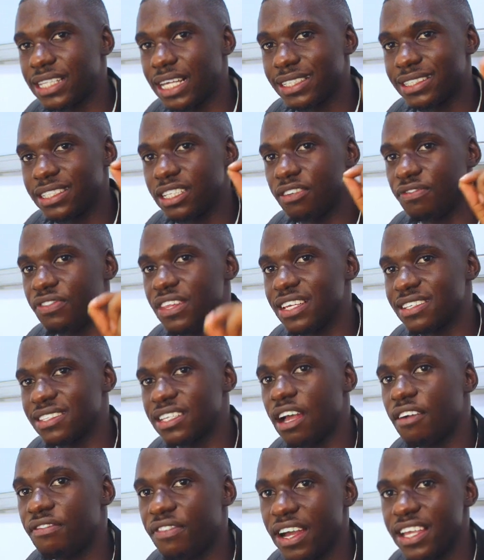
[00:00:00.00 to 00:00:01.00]
That's if the
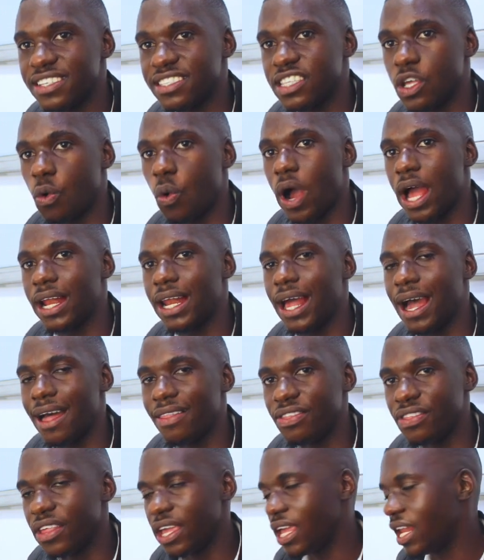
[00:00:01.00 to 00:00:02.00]
server is the one,
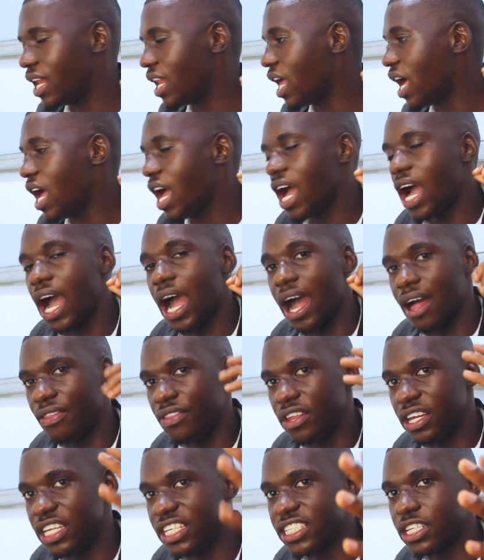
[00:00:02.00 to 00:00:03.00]
and then
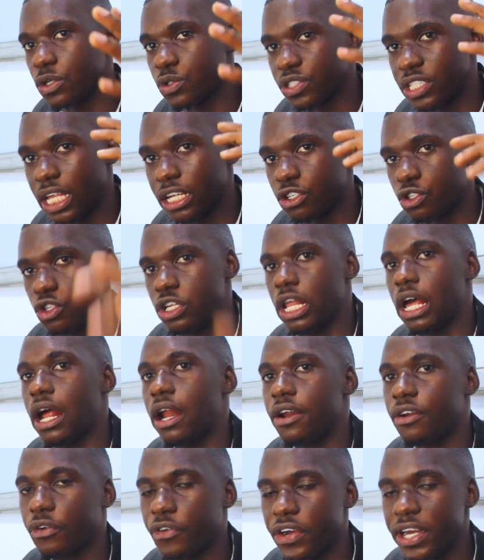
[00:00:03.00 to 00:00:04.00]
the details that
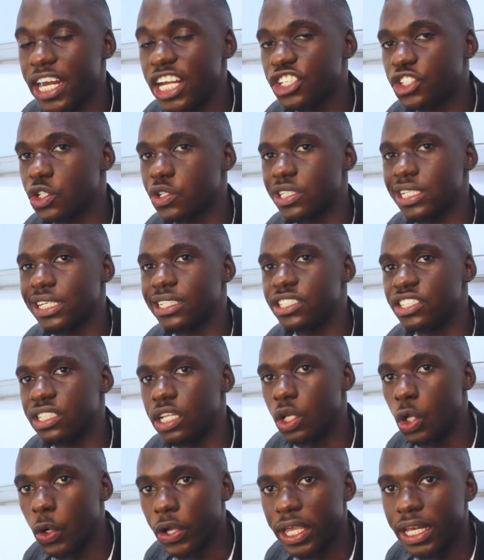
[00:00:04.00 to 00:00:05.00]
the credentials, that is
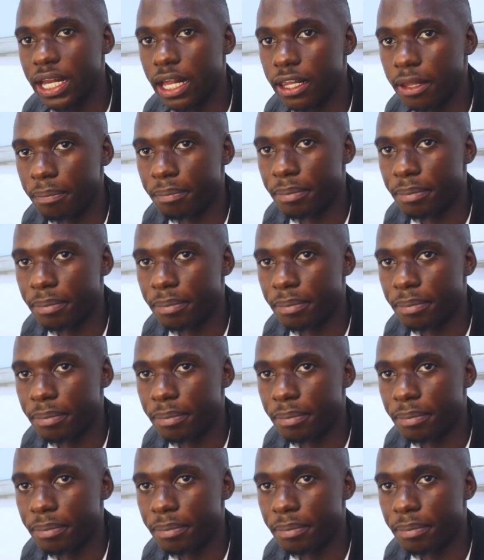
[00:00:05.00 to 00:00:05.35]
the login and